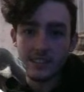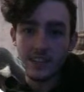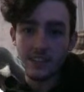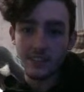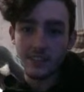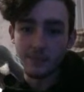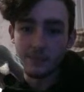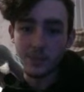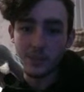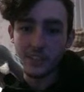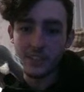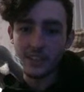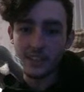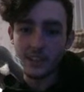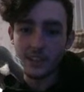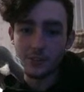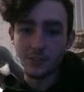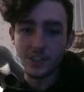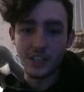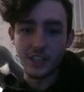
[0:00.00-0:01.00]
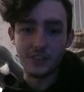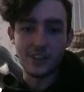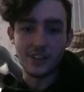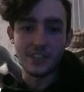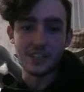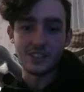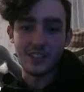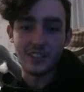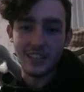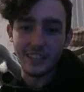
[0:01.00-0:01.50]
now complete level
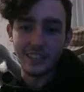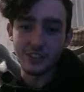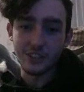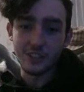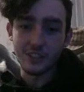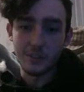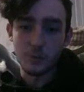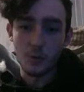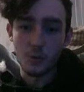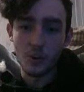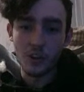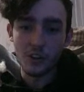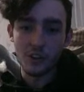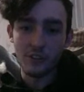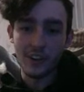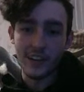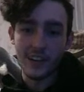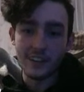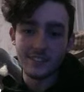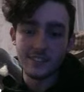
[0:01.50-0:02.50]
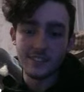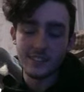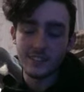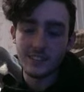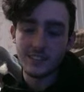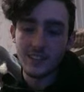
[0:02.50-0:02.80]
generation. Like you can walk around.